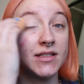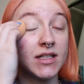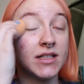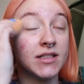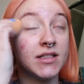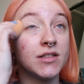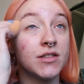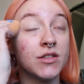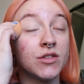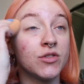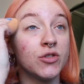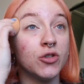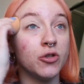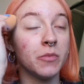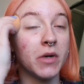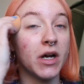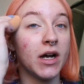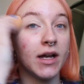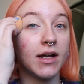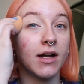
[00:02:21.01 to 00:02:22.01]
This is a
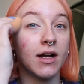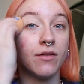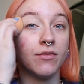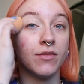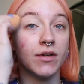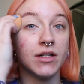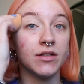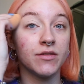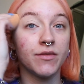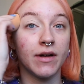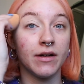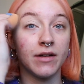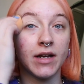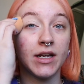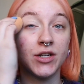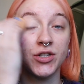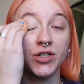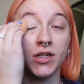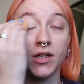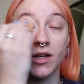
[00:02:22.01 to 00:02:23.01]
super high coverage
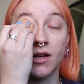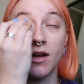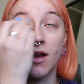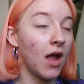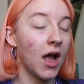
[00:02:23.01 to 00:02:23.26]
foundation.